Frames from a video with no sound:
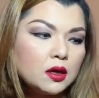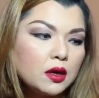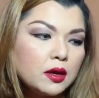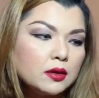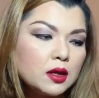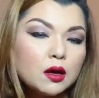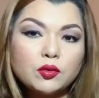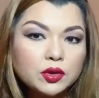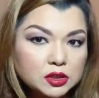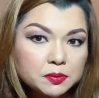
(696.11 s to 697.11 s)
and I
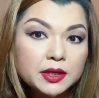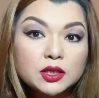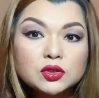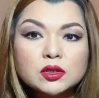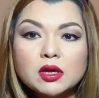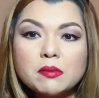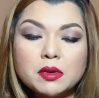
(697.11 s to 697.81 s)
will explain it to them,